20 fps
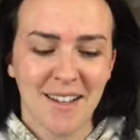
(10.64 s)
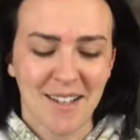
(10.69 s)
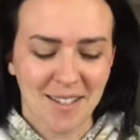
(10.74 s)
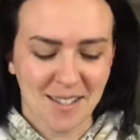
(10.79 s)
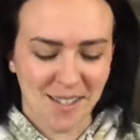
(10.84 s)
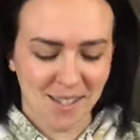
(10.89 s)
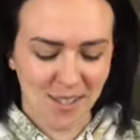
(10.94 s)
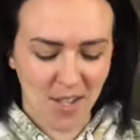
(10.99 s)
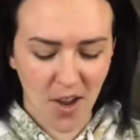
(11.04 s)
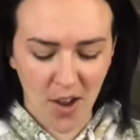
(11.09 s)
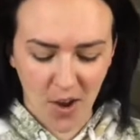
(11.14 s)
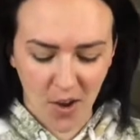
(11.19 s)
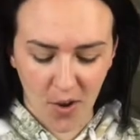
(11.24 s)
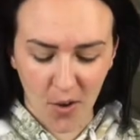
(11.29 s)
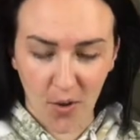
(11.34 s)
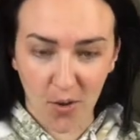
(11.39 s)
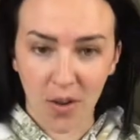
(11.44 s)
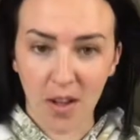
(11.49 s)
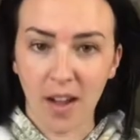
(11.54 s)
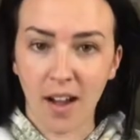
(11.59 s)

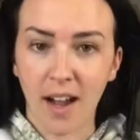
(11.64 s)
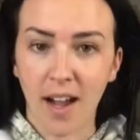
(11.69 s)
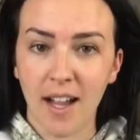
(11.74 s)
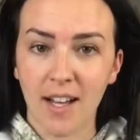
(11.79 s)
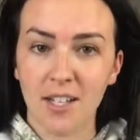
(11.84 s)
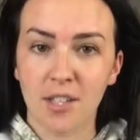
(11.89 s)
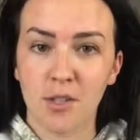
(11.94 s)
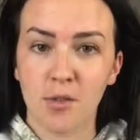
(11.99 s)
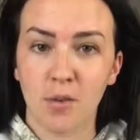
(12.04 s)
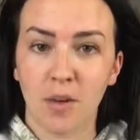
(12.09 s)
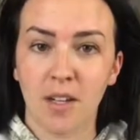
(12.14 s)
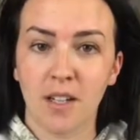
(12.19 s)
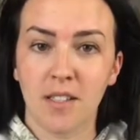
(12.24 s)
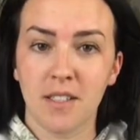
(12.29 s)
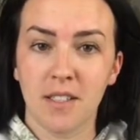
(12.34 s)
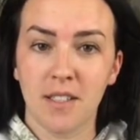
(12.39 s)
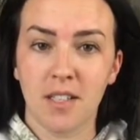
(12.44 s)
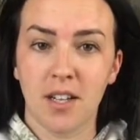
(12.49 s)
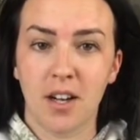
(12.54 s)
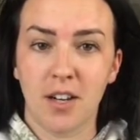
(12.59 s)
So I just wanted
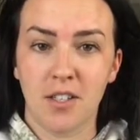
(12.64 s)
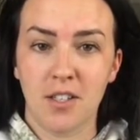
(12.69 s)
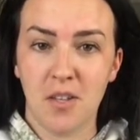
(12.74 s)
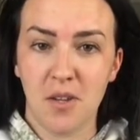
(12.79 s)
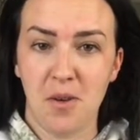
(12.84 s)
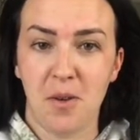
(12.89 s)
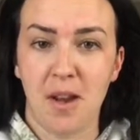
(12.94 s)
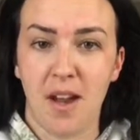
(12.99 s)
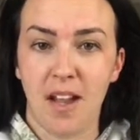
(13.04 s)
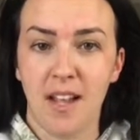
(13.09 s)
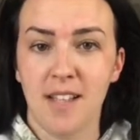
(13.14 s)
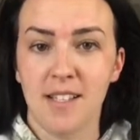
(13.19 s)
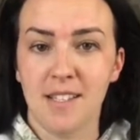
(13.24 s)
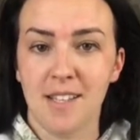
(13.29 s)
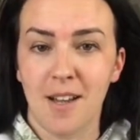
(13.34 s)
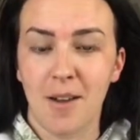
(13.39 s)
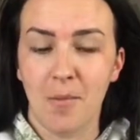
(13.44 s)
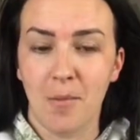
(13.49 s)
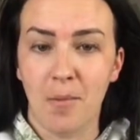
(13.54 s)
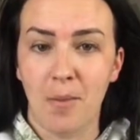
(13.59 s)
to talk to you guys
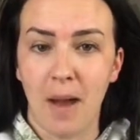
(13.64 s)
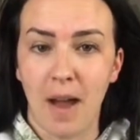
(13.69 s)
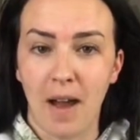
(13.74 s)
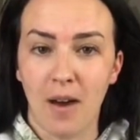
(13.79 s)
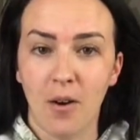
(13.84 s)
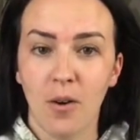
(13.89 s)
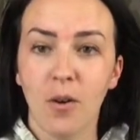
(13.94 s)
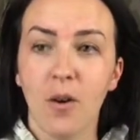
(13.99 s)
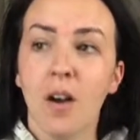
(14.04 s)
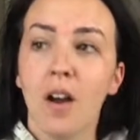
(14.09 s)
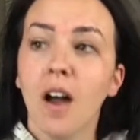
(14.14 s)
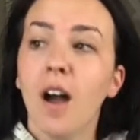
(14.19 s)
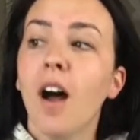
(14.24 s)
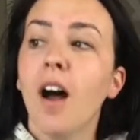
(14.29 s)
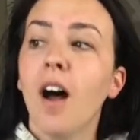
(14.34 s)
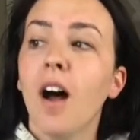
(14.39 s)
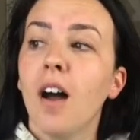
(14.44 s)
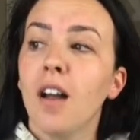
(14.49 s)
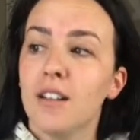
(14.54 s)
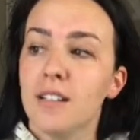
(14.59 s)
about
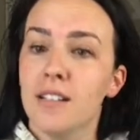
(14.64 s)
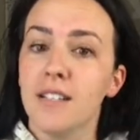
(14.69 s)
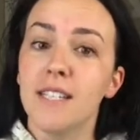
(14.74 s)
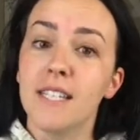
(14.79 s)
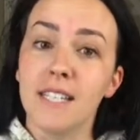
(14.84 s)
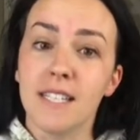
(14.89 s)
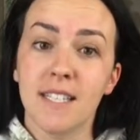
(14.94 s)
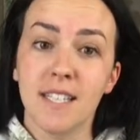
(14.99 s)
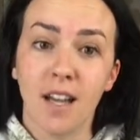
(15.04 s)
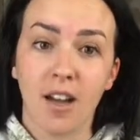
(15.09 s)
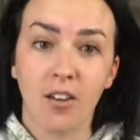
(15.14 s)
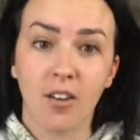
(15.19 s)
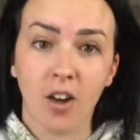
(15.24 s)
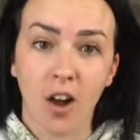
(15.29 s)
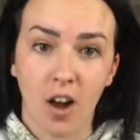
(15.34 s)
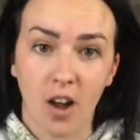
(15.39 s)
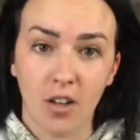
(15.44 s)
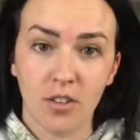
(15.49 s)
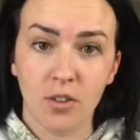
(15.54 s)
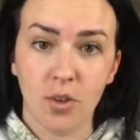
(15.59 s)
detail
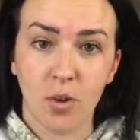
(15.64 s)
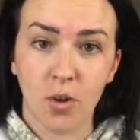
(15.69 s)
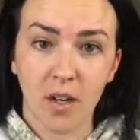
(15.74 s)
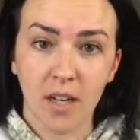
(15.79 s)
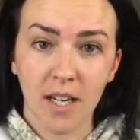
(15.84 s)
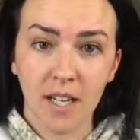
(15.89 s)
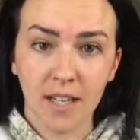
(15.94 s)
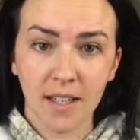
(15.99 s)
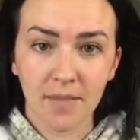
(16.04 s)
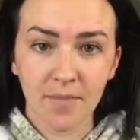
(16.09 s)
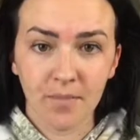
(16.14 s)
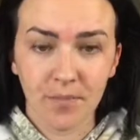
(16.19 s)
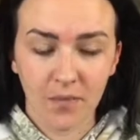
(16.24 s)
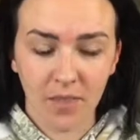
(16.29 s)
contouring.